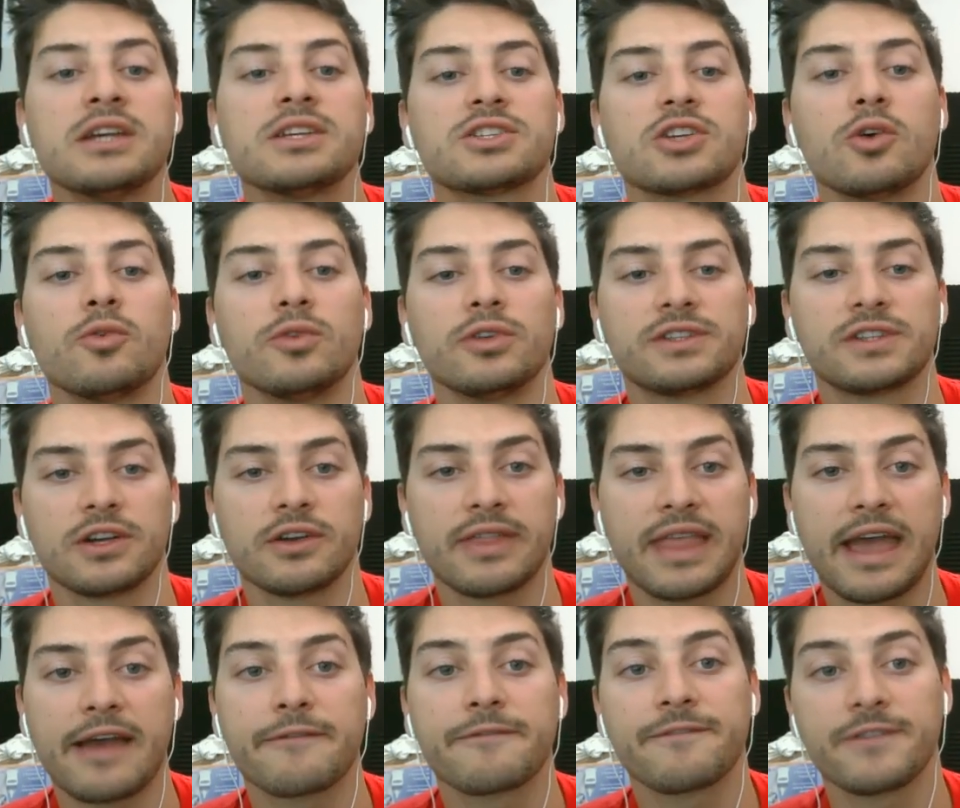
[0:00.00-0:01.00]
So we'll turn
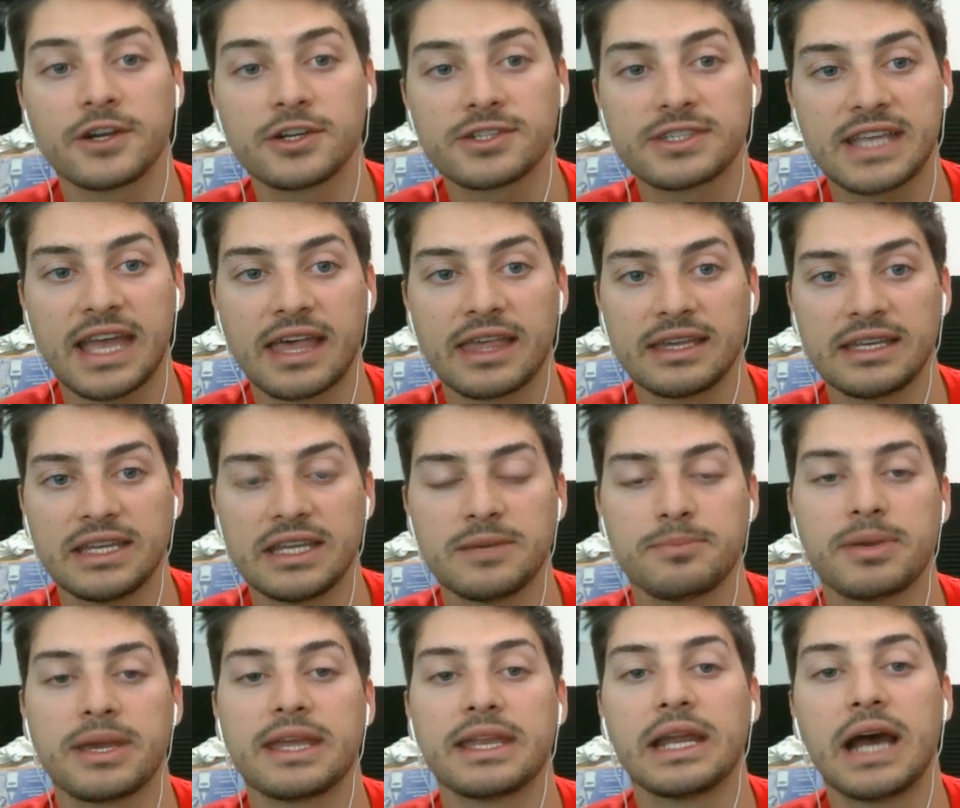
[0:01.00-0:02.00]
that first
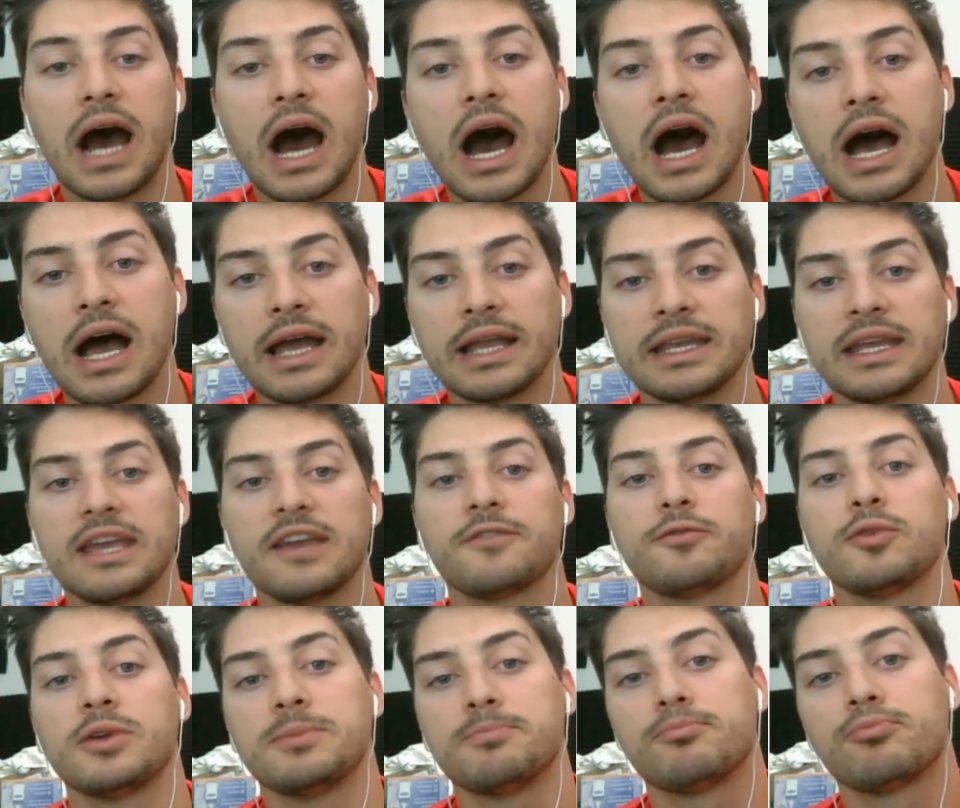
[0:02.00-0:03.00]
LED pin on.
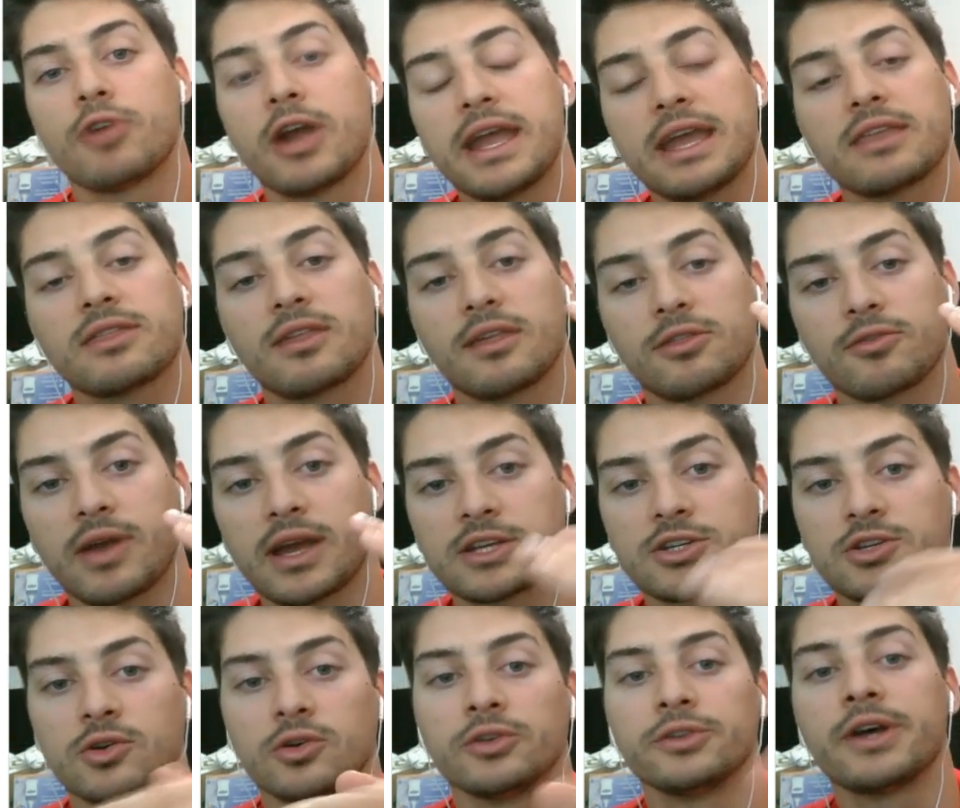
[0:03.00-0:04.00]
If we break the
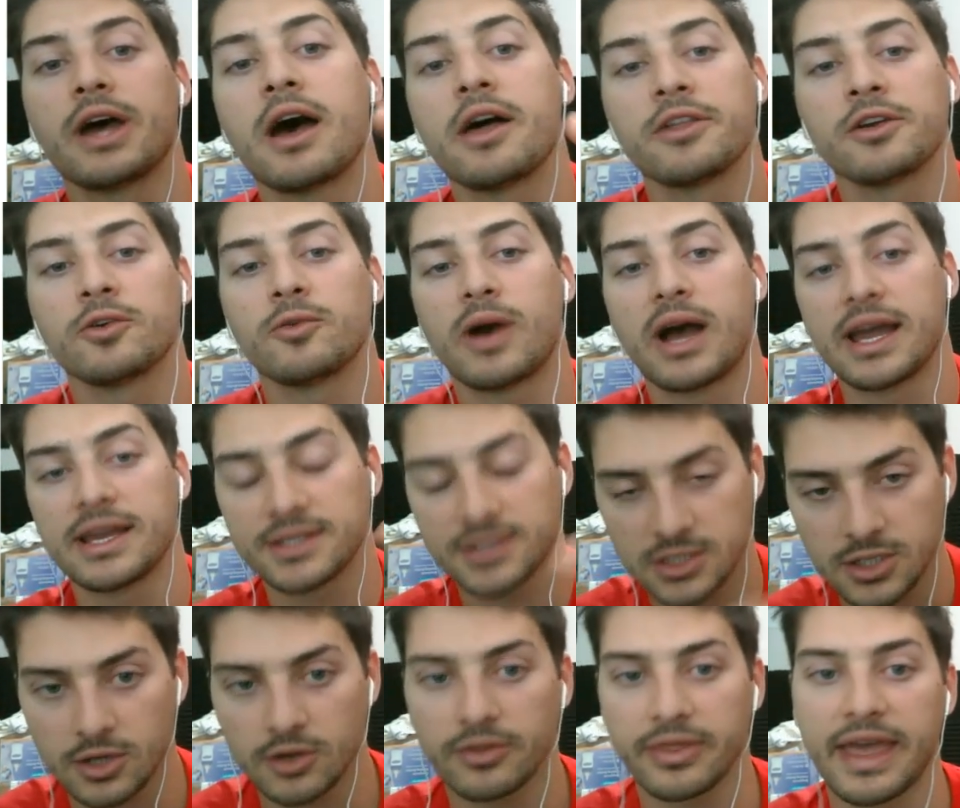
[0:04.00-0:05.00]
threshold, otherwise
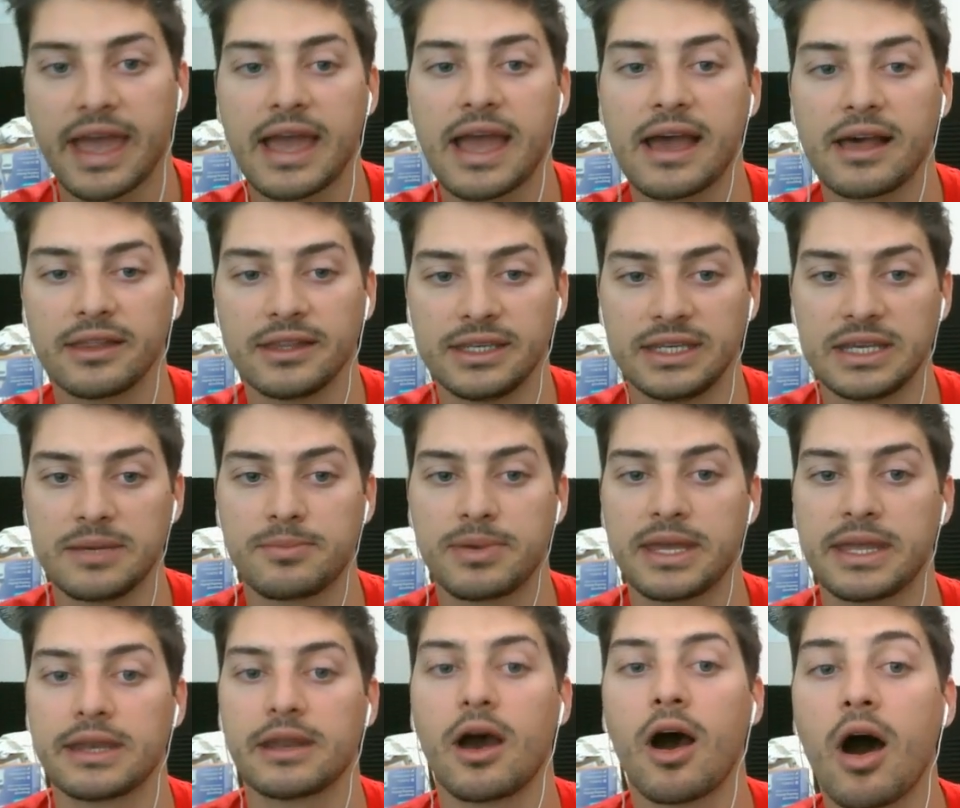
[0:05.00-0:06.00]
turn that LED
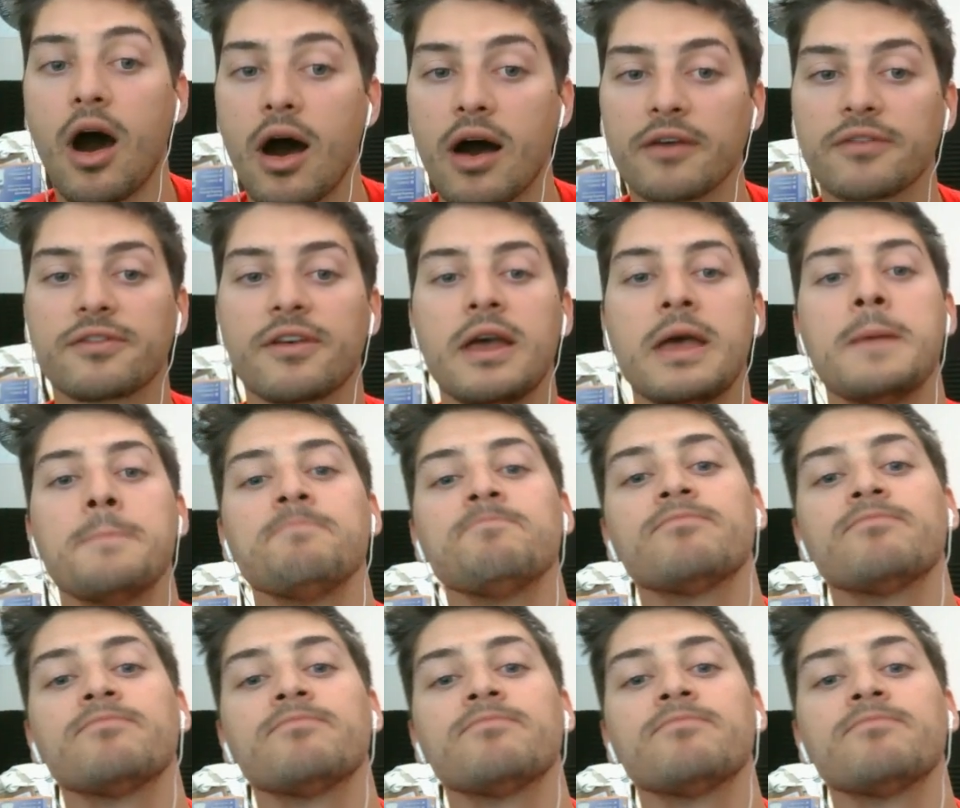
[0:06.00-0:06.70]
pin off.